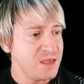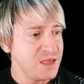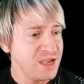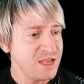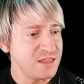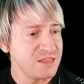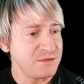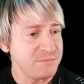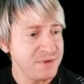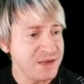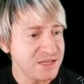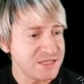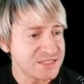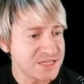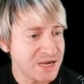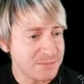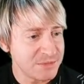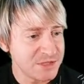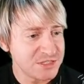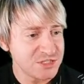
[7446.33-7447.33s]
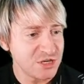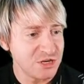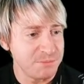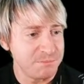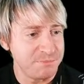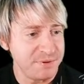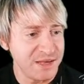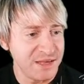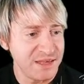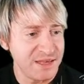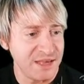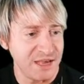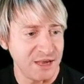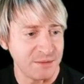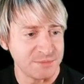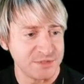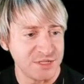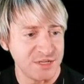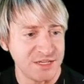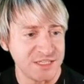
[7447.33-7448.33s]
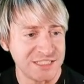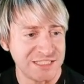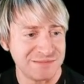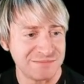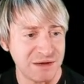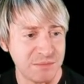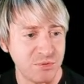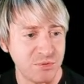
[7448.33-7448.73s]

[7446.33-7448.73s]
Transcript: In the meantime, let's go to big cam so you can see my